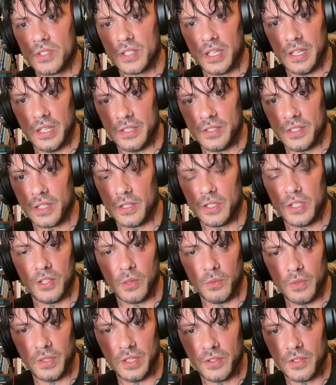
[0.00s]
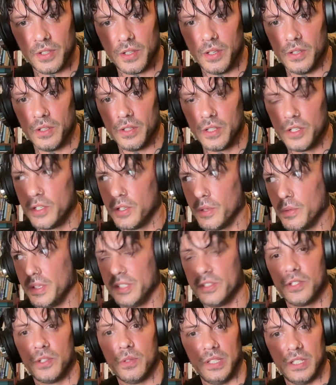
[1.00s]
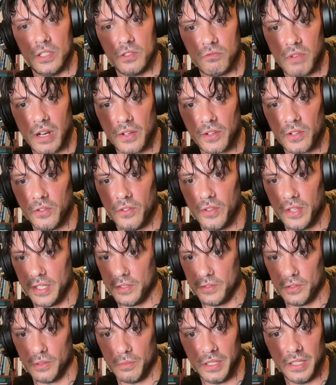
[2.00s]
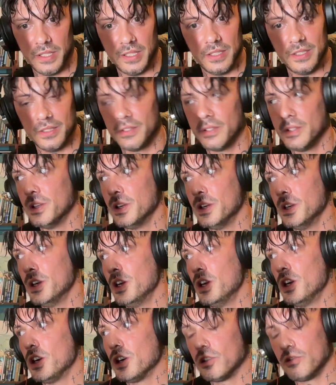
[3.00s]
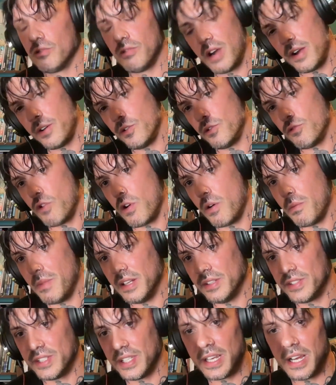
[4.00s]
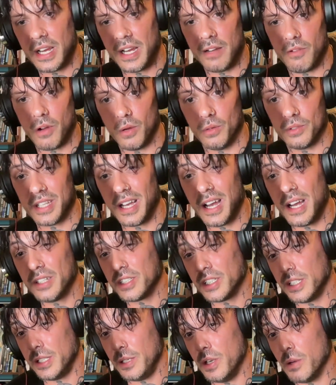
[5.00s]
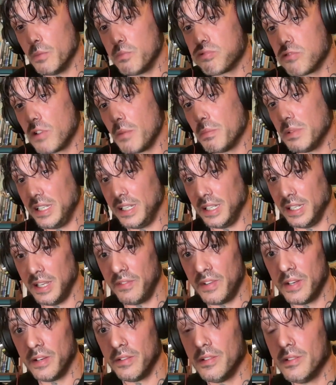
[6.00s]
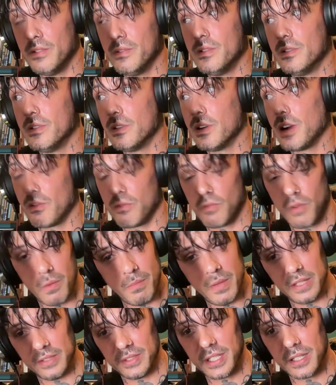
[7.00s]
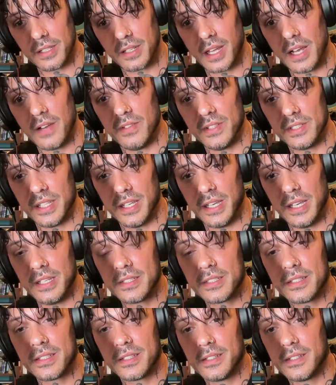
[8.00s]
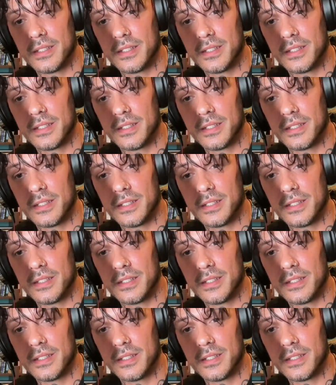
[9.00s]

It is like you don't need to do these radical things or be these grand romantic heroes. That actually you're probably living a romantic life as it is.